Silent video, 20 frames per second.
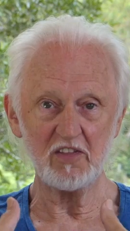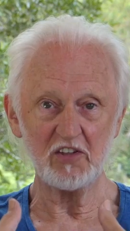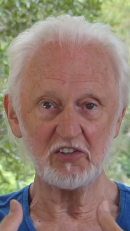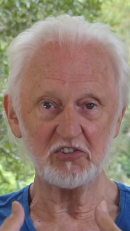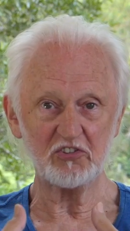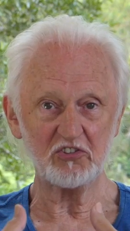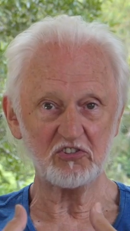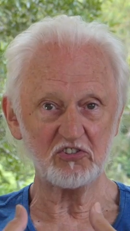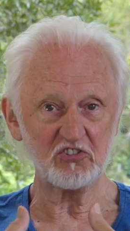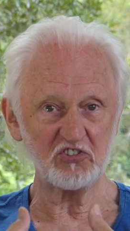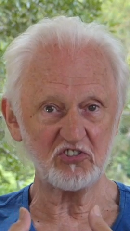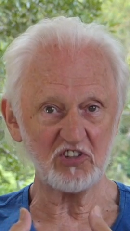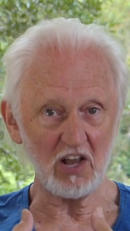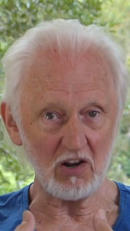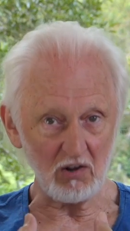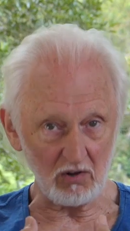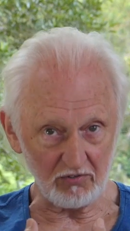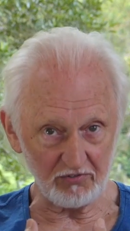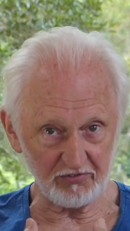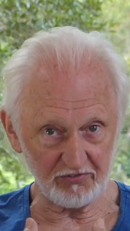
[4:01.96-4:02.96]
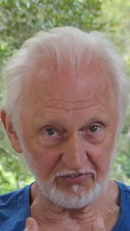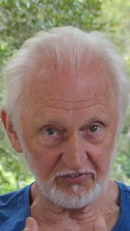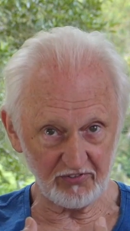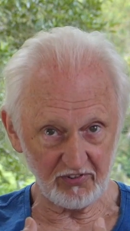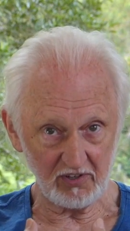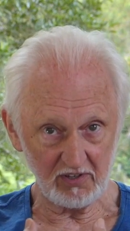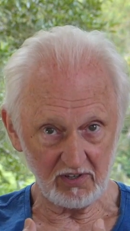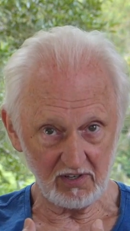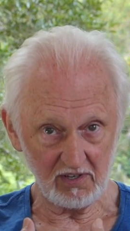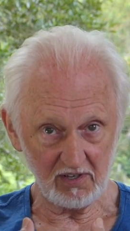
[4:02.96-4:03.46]
self,
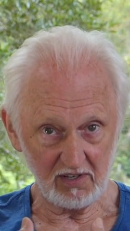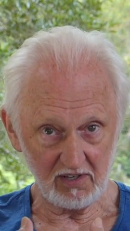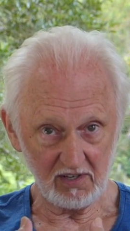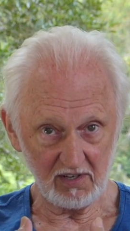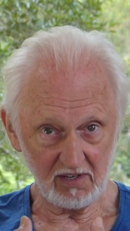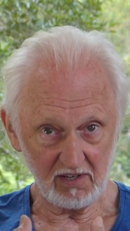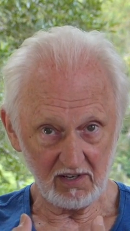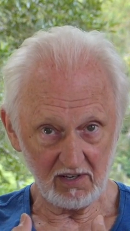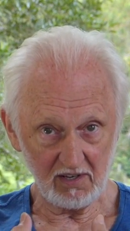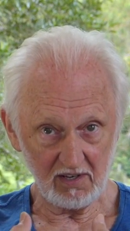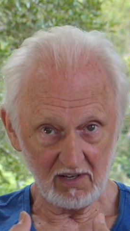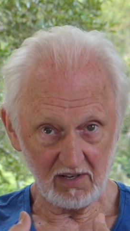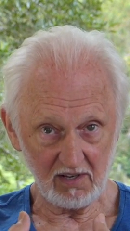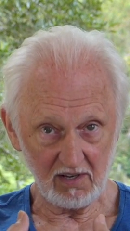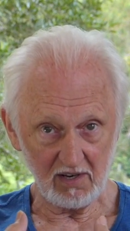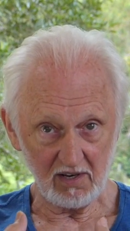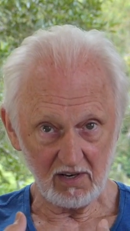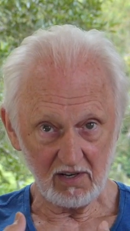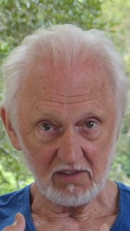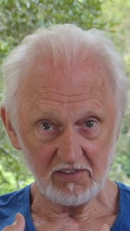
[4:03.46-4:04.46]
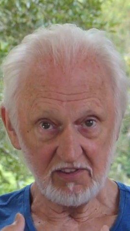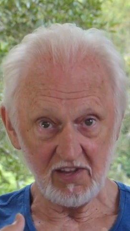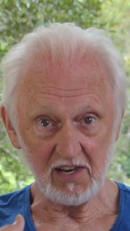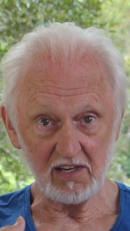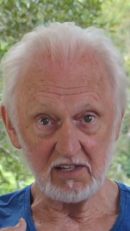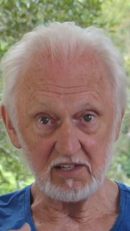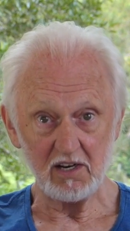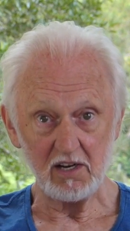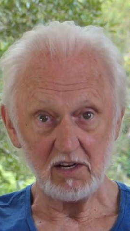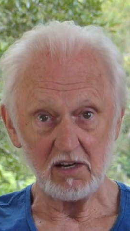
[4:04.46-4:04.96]

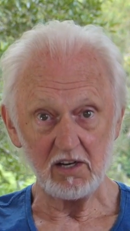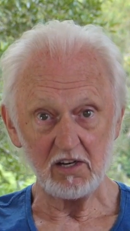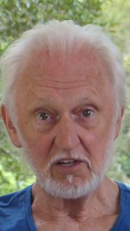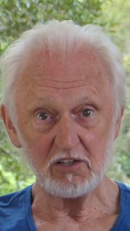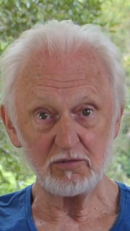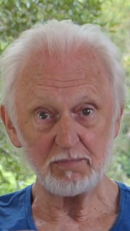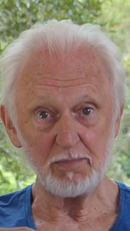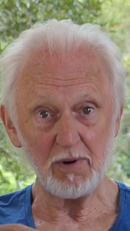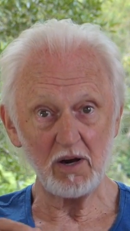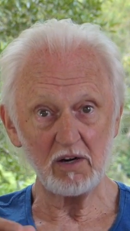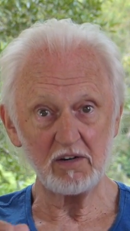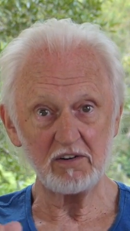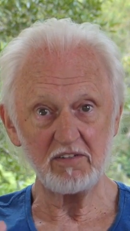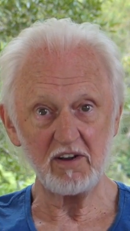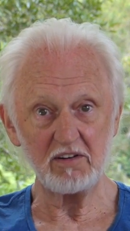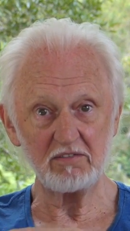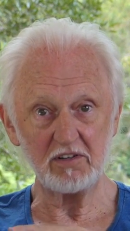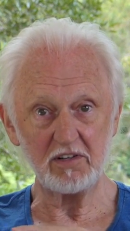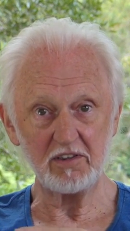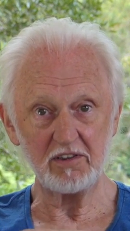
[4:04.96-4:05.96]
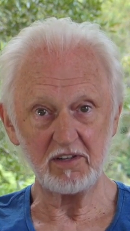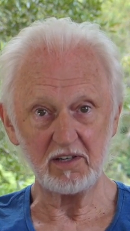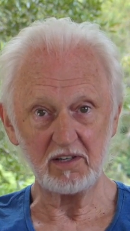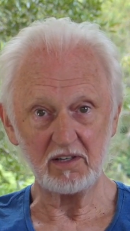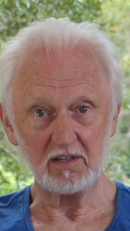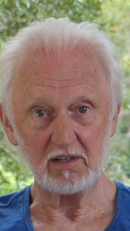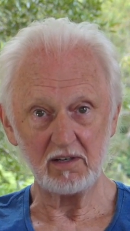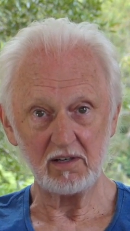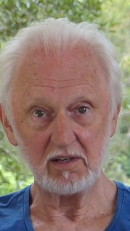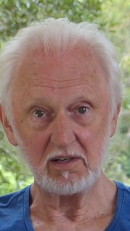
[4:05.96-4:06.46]
then it's part of everything.
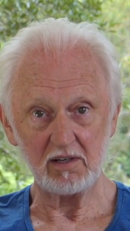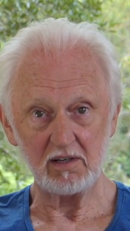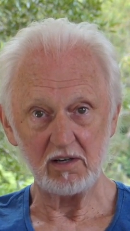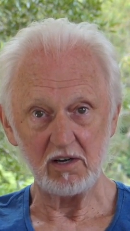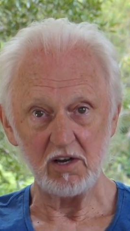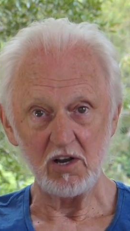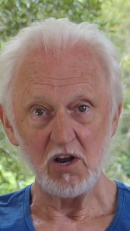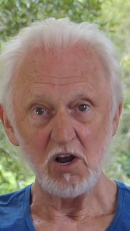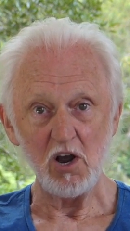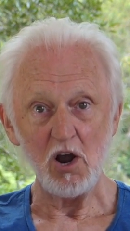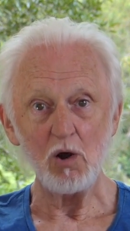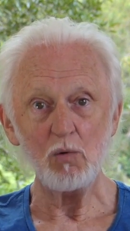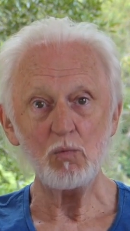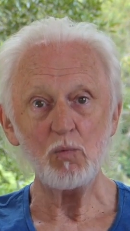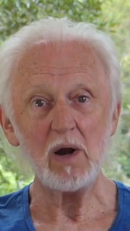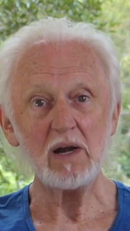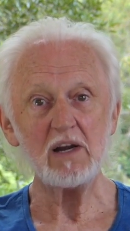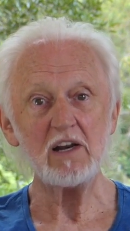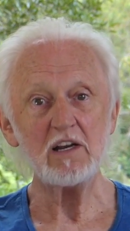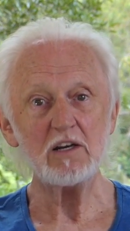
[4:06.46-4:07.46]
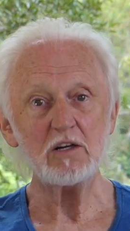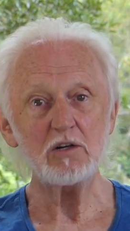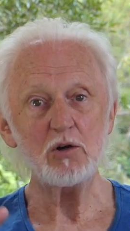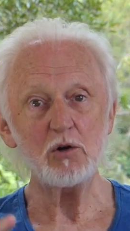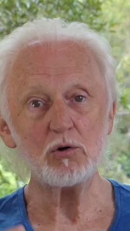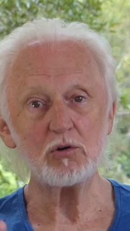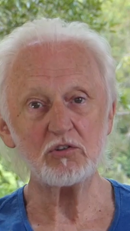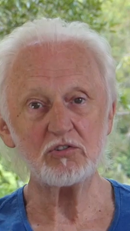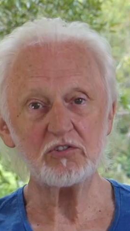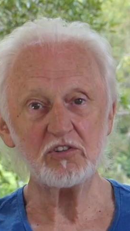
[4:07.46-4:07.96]
And when it
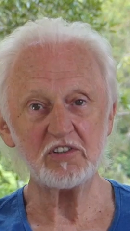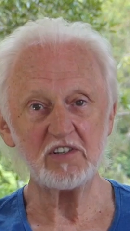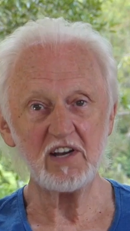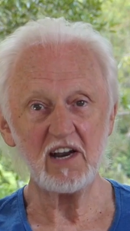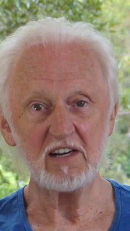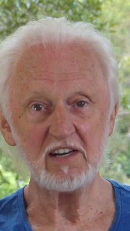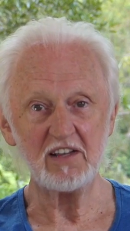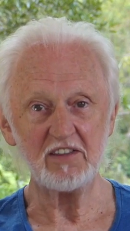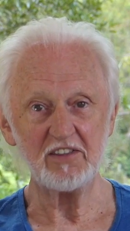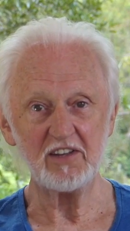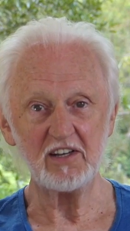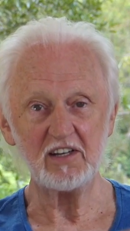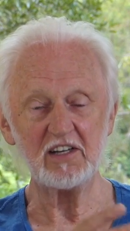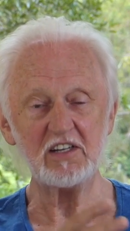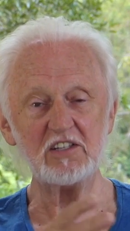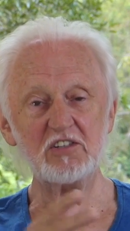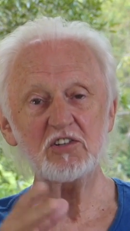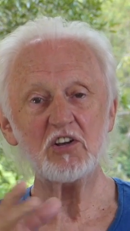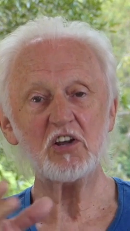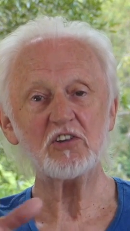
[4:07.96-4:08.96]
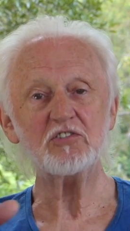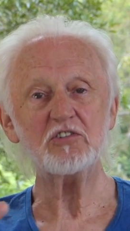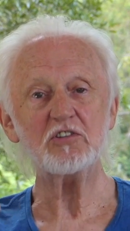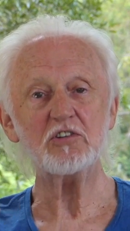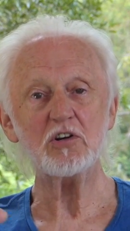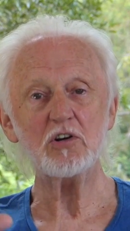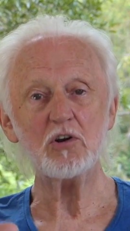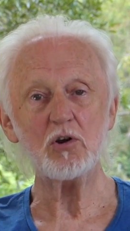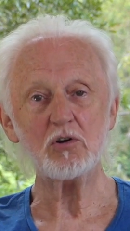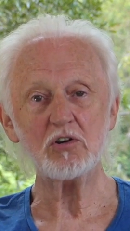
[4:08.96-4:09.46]
looks at anything, it
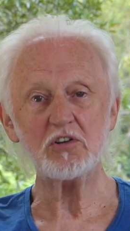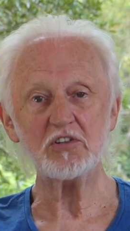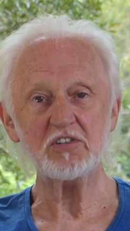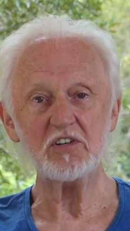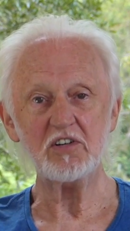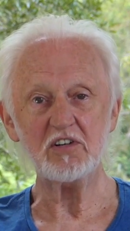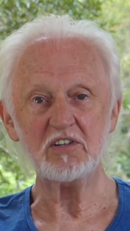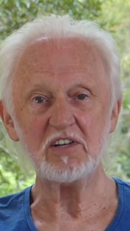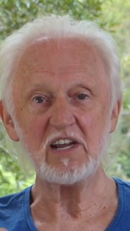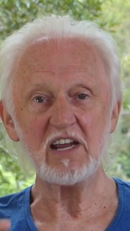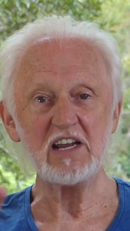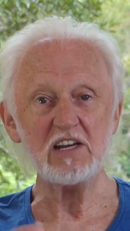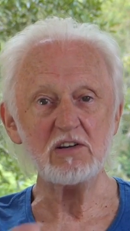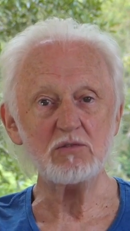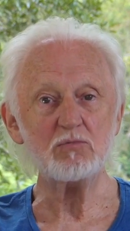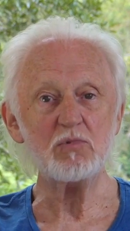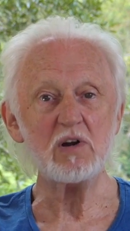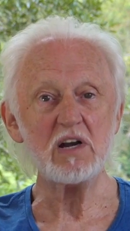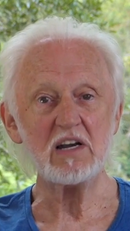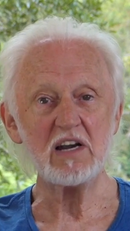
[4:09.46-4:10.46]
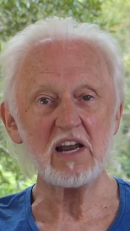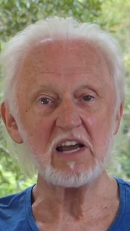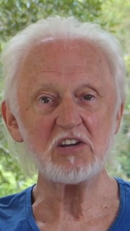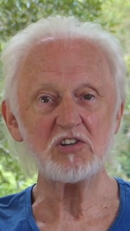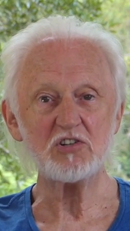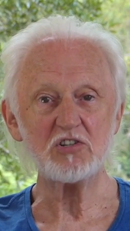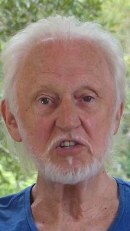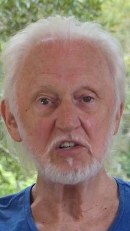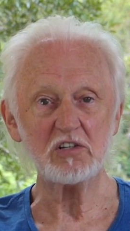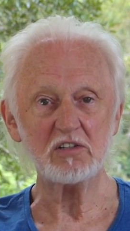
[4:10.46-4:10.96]
doesn't look at it in
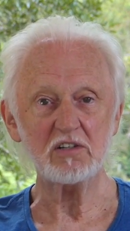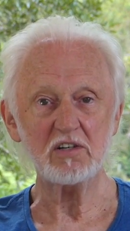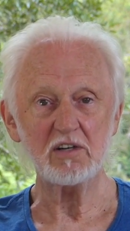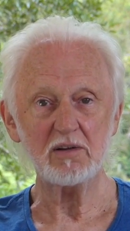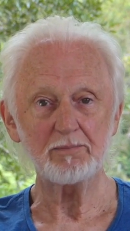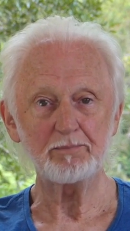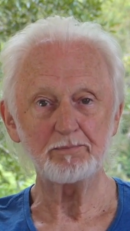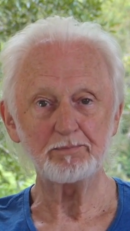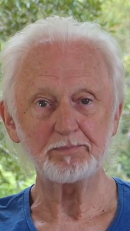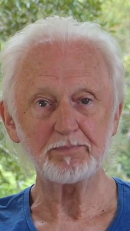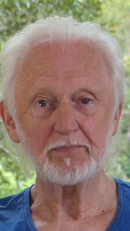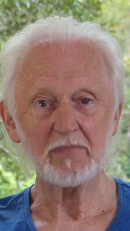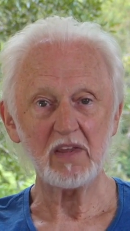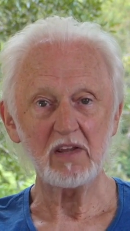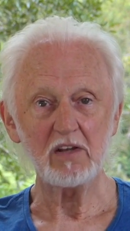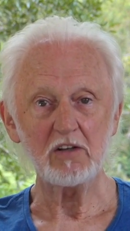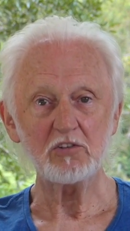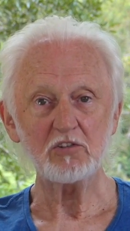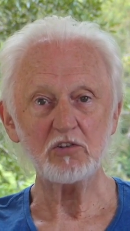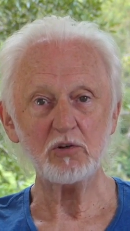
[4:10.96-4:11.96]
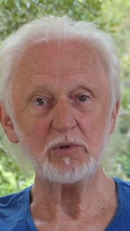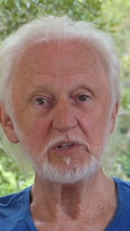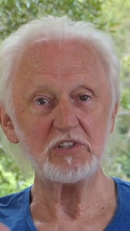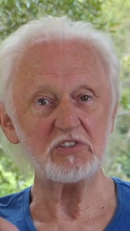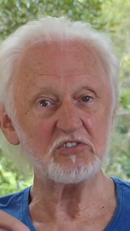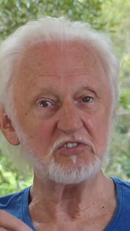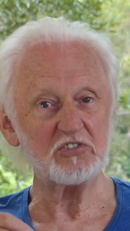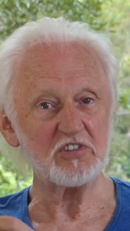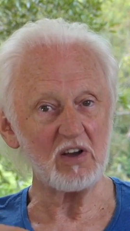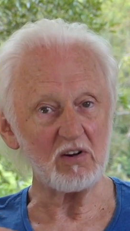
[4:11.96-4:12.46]
relation to
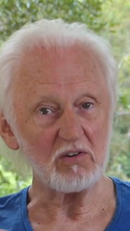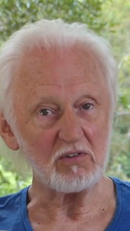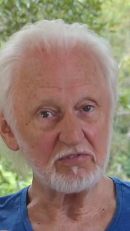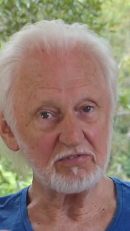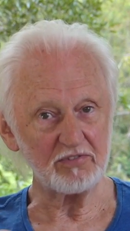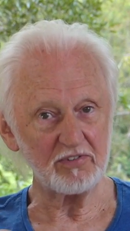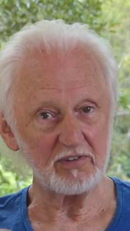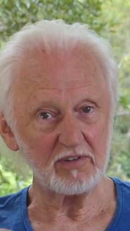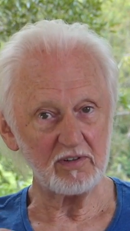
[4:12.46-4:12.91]
itself.